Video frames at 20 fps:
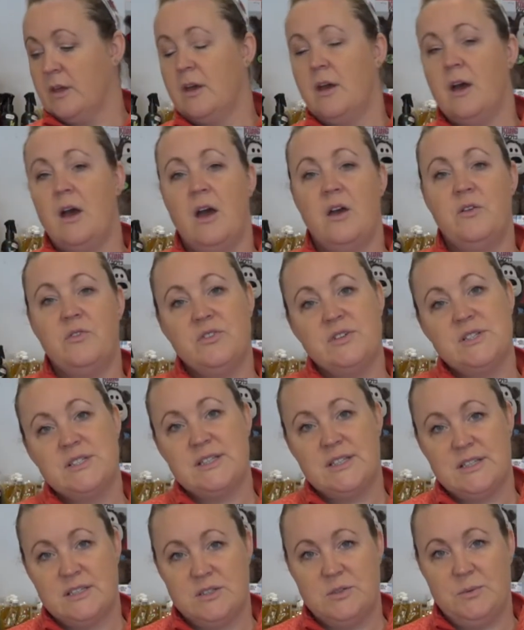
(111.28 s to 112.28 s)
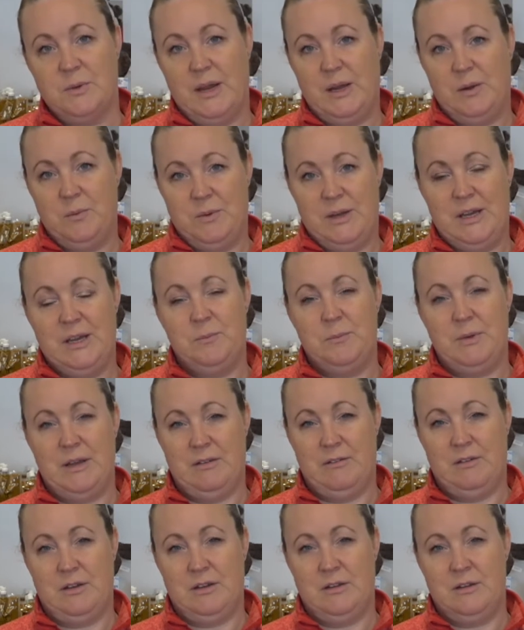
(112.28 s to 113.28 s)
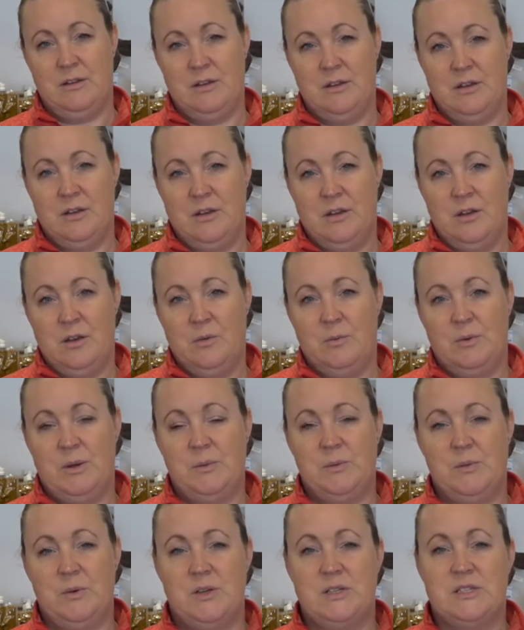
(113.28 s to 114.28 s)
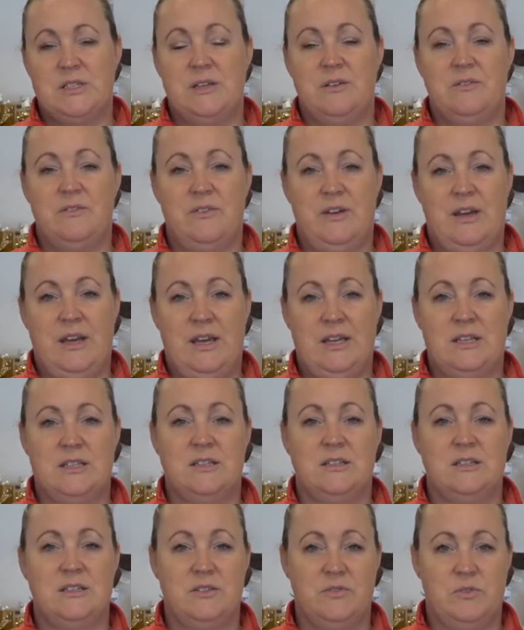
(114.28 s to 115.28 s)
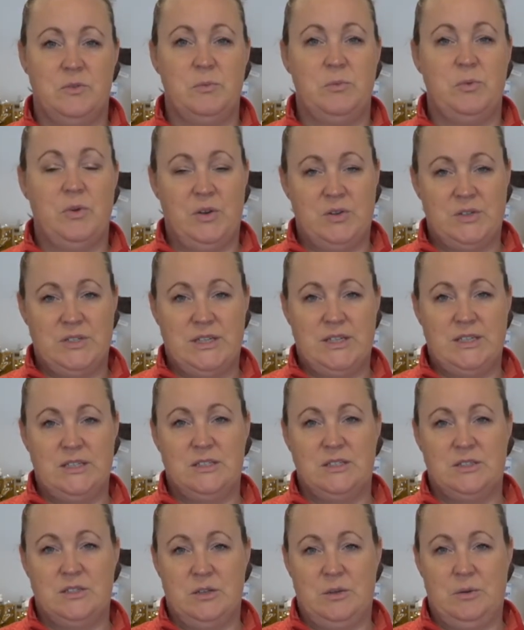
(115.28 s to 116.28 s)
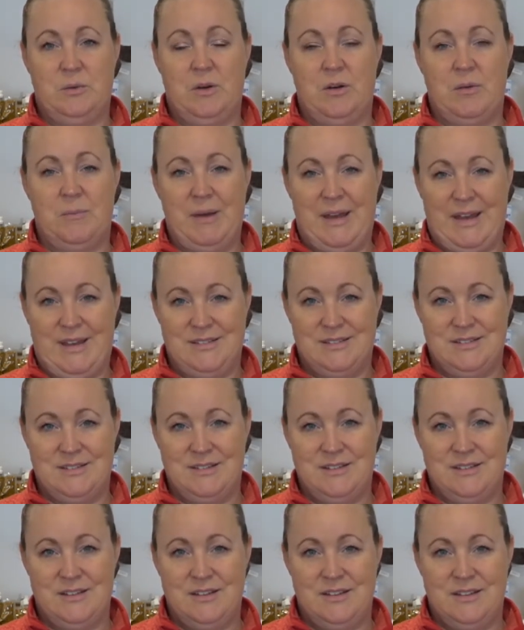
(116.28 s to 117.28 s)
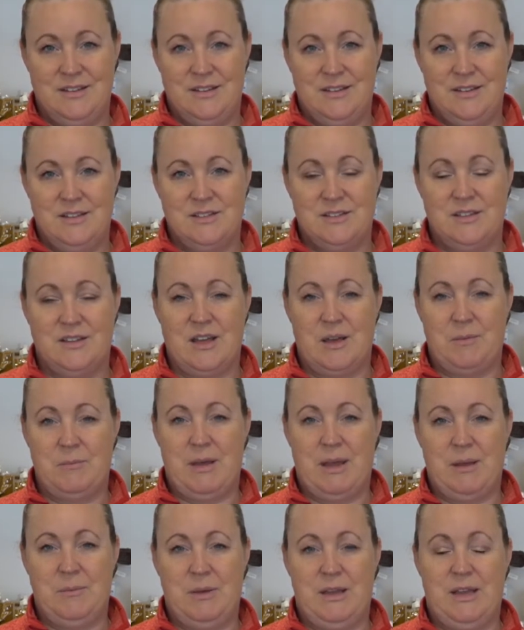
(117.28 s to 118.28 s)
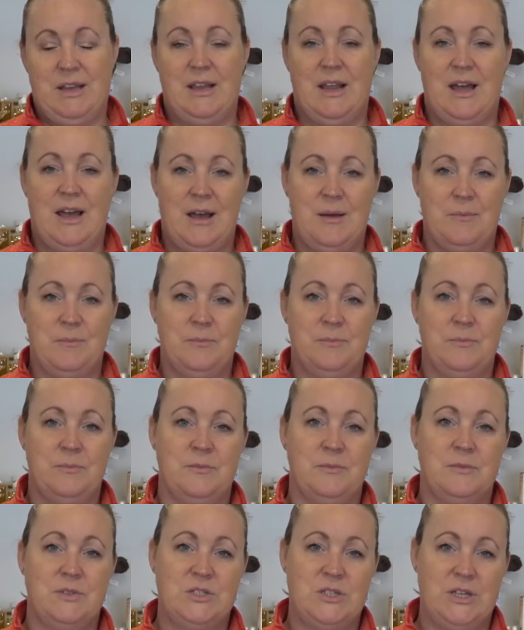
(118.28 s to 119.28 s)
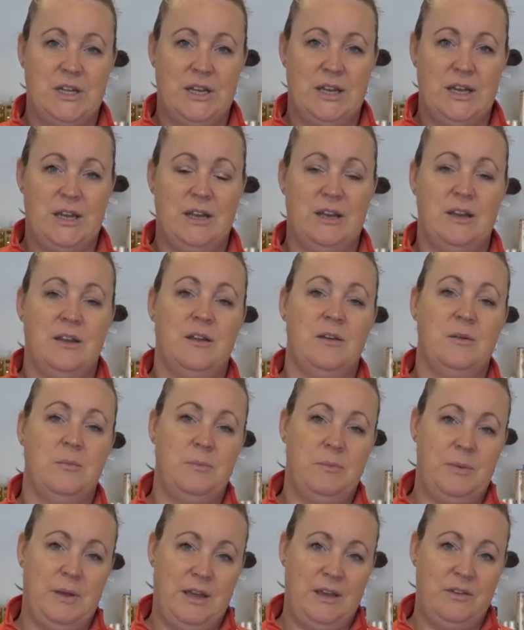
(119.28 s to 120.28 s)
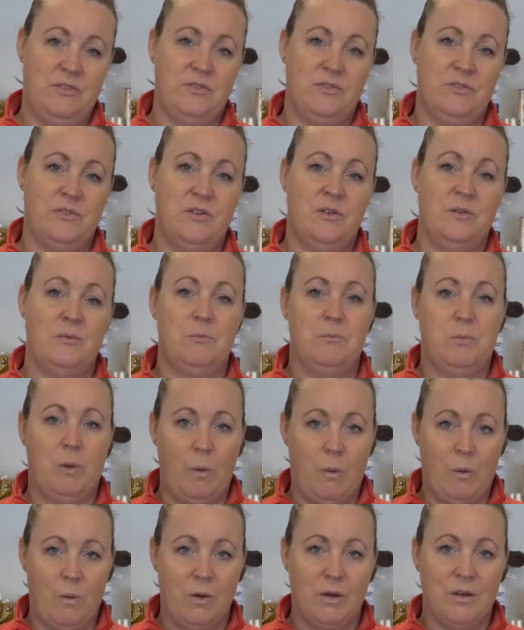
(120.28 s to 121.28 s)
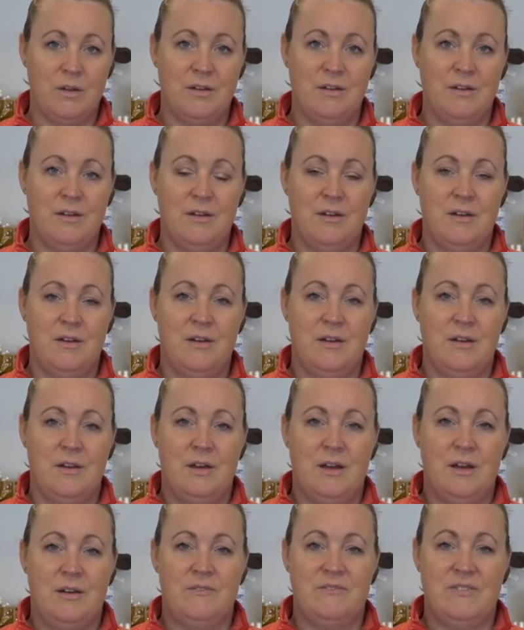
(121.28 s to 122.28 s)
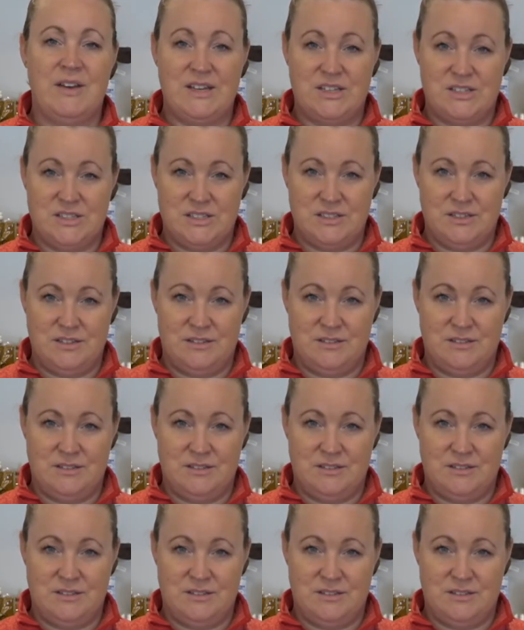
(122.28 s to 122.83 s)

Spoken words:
Over a 6 to 8 week period, we would feed different proteins to our pet. So that may be lamb, chicken, beef, pork, venison.